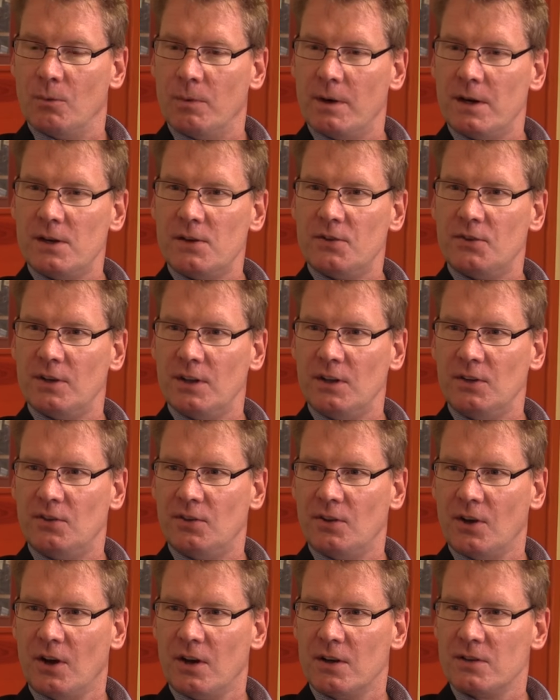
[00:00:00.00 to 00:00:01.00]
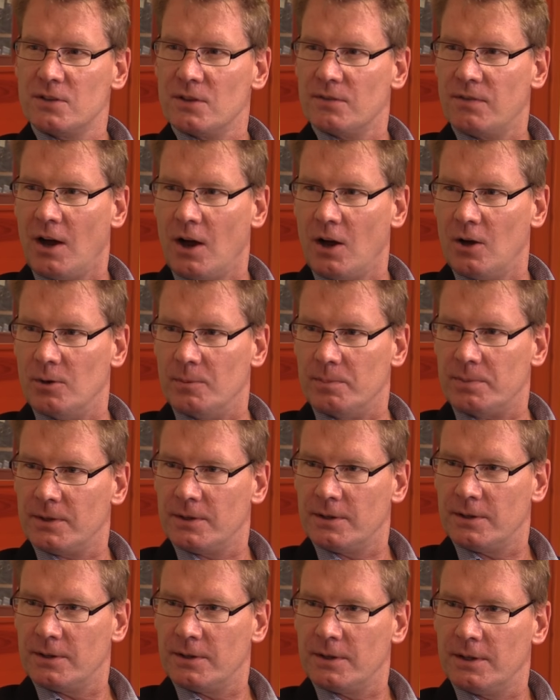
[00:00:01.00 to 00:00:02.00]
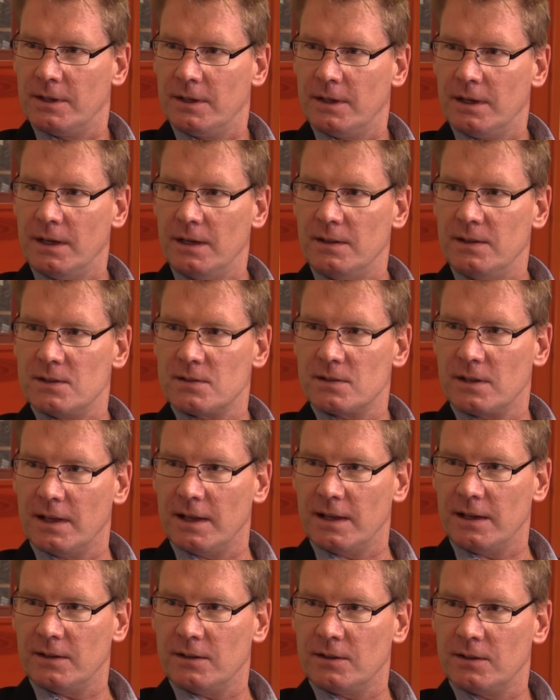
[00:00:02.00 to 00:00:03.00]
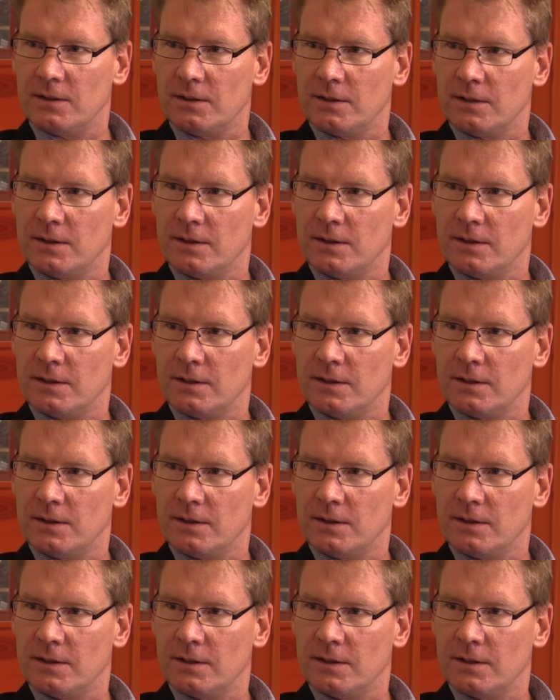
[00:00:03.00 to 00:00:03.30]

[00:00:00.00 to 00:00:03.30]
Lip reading: Where do you see signs of hope in this land?